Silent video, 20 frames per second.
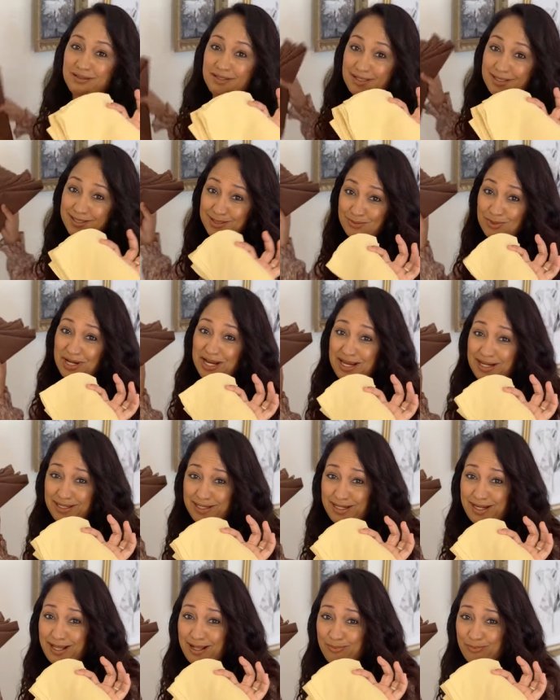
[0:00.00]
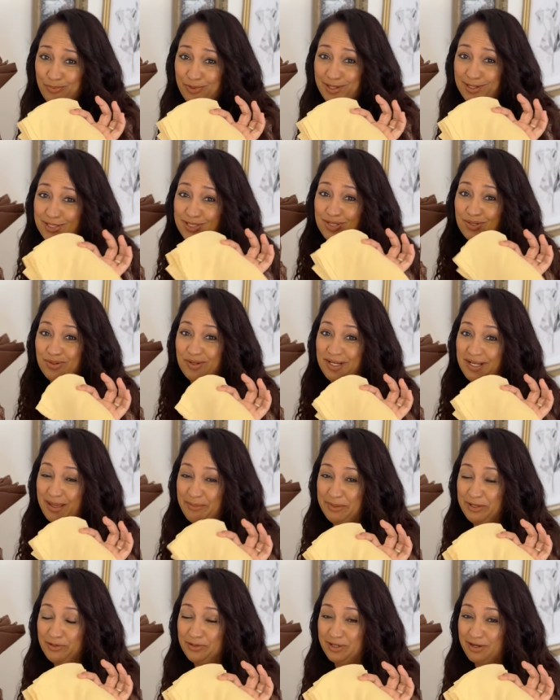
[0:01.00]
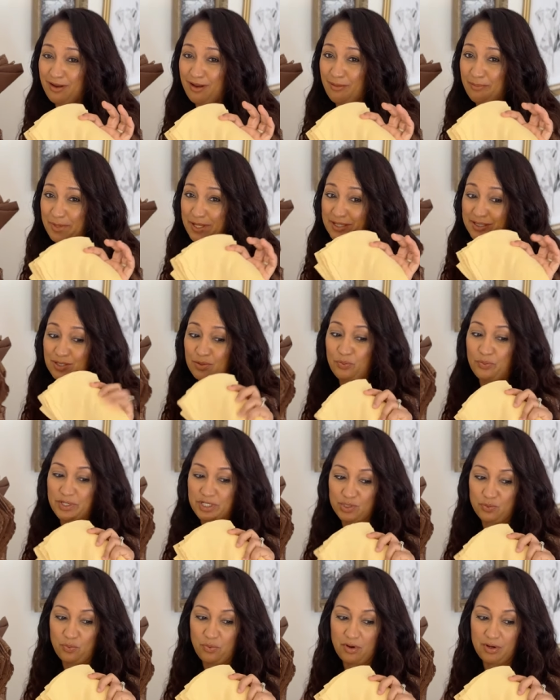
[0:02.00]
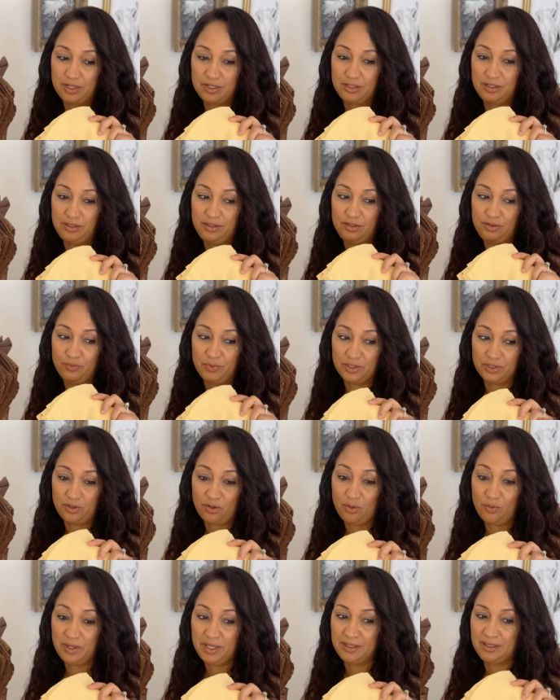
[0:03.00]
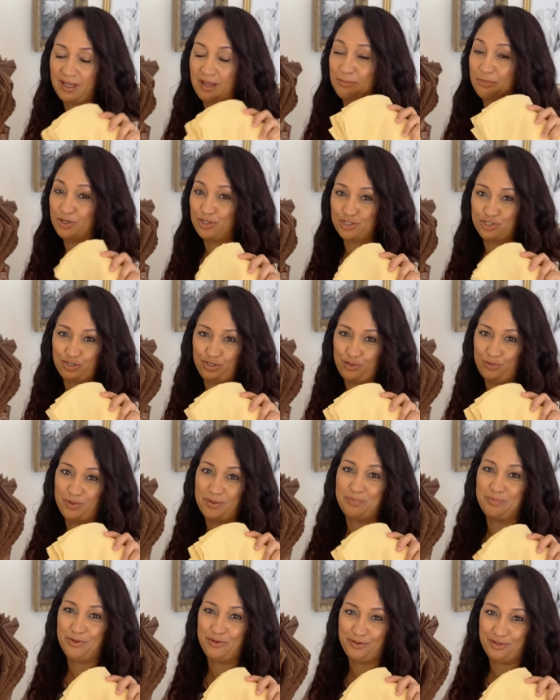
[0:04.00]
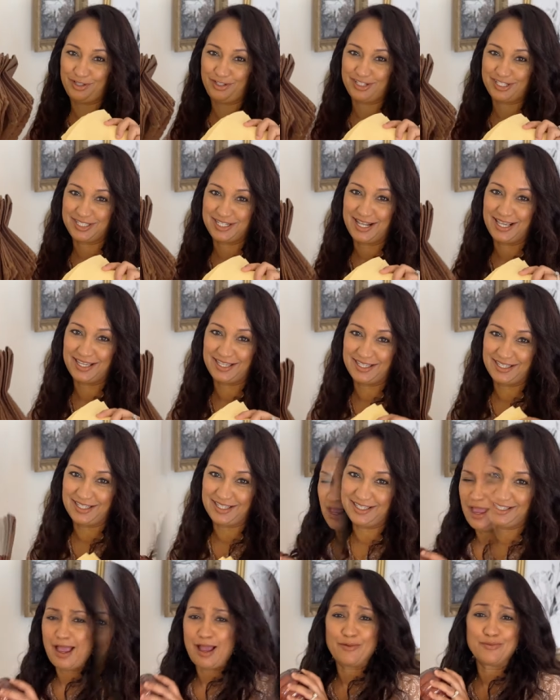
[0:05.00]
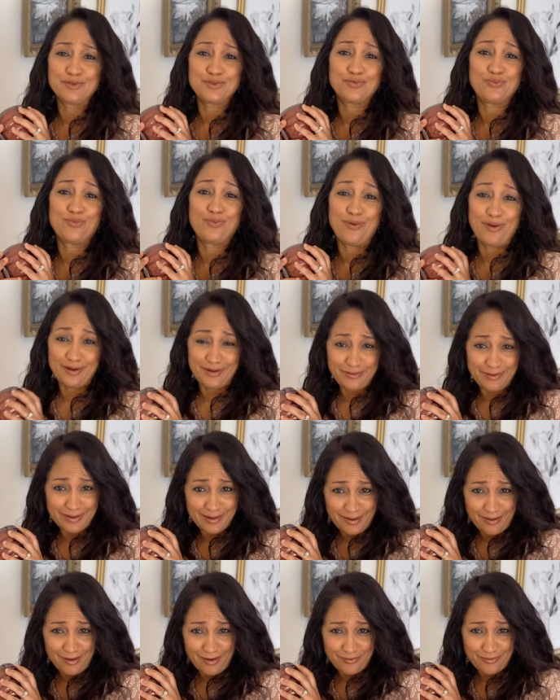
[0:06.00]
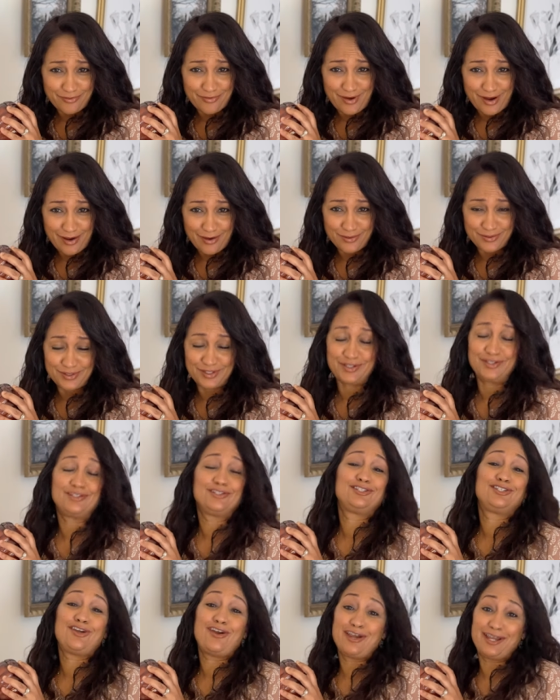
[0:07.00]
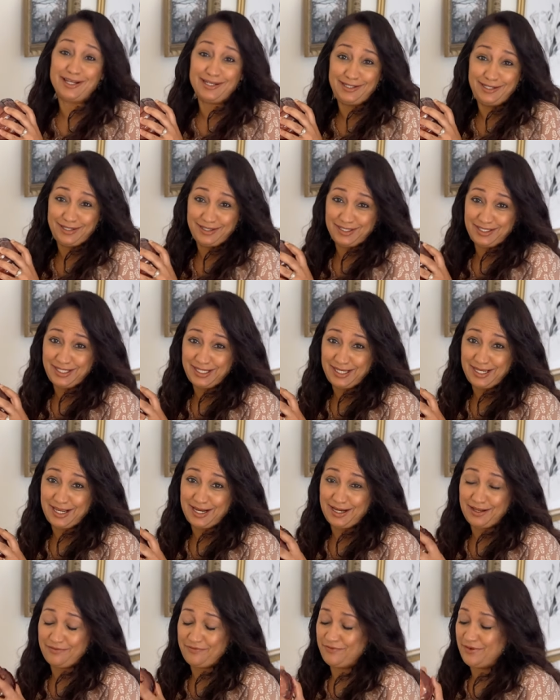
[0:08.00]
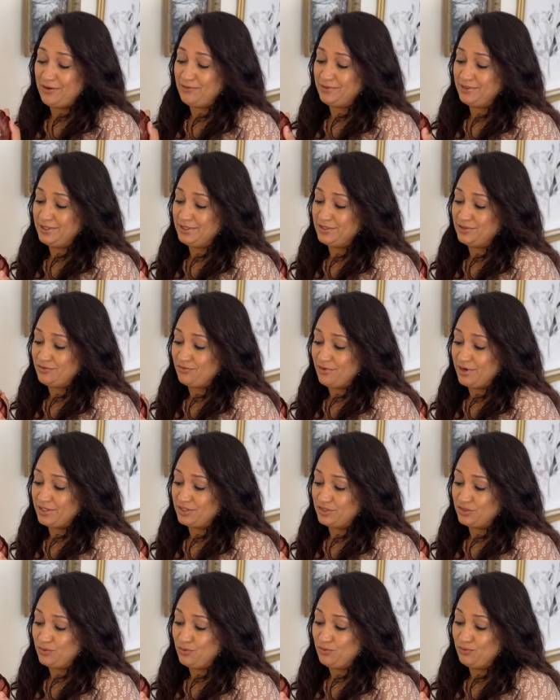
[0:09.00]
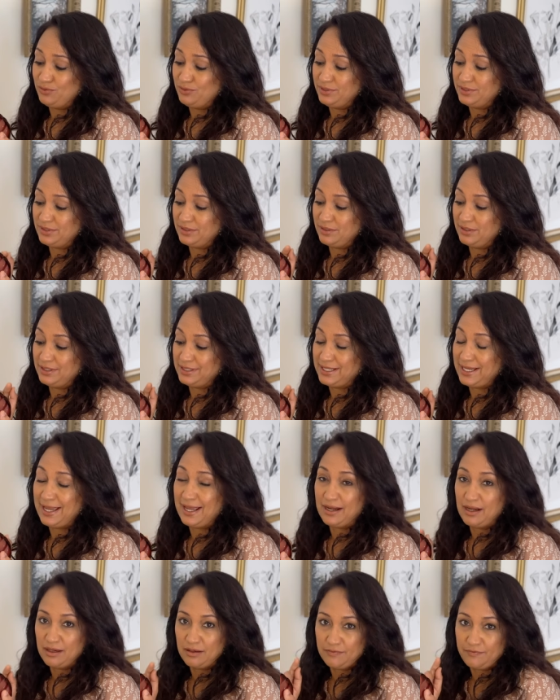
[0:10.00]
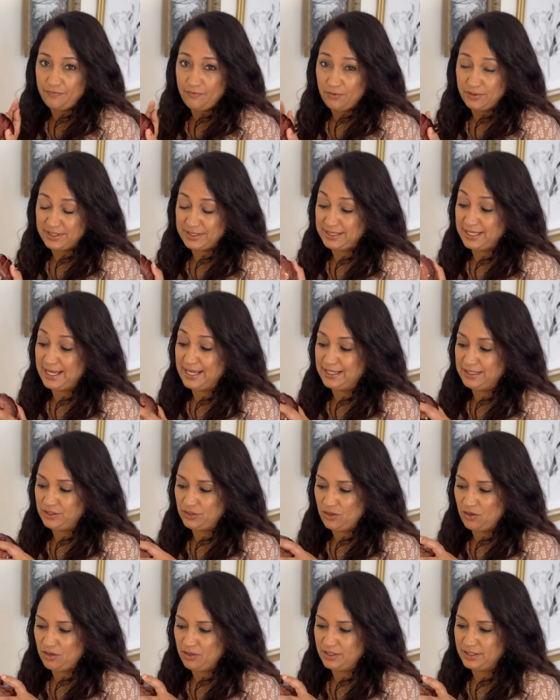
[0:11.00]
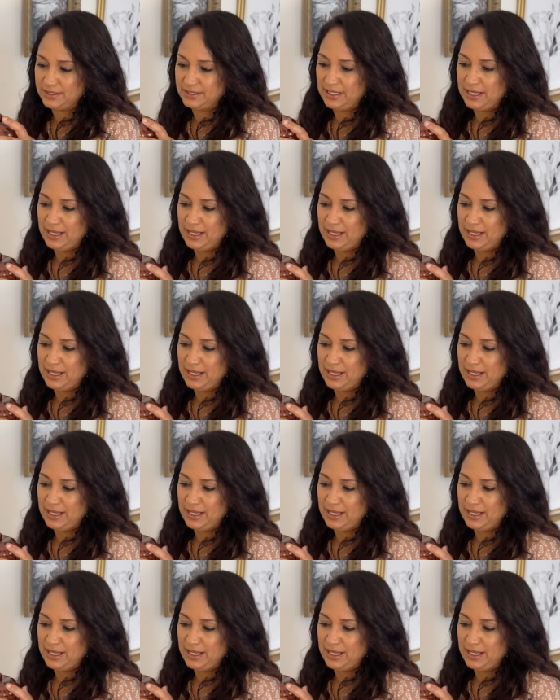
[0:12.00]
this is what I need help with, so let me know in the comments which one you would go with. I'm going to show you what both looks like. I was wandering around Target the other day and I found this Threshold candle for $10.